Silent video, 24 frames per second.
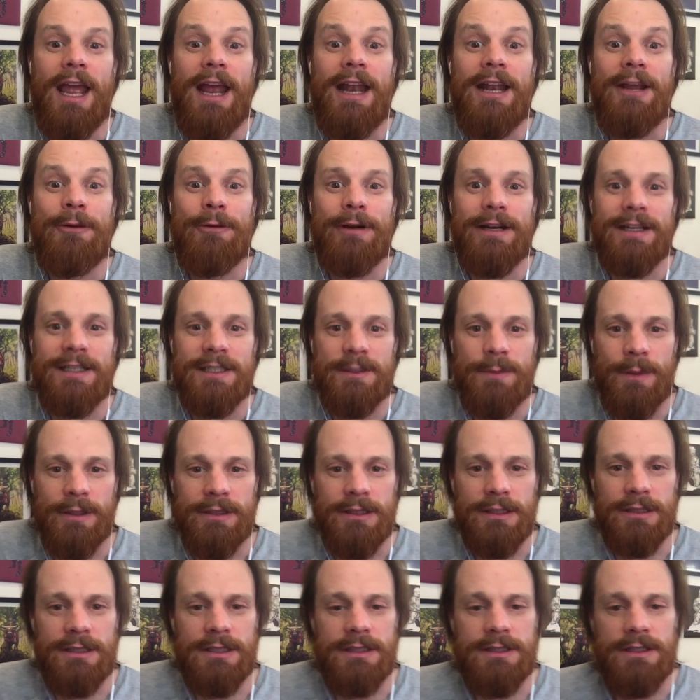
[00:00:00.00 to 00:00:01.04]
anyone
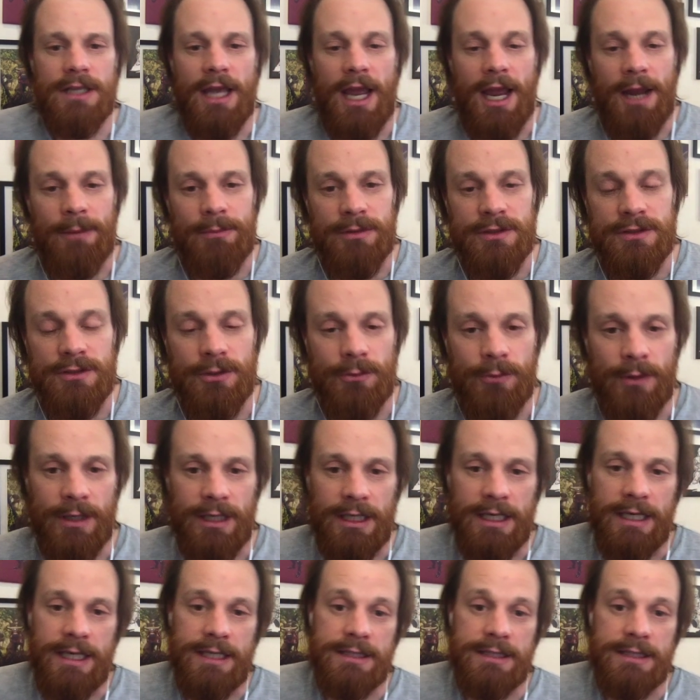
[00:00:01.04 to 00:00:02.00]
expected this to happen so quickly.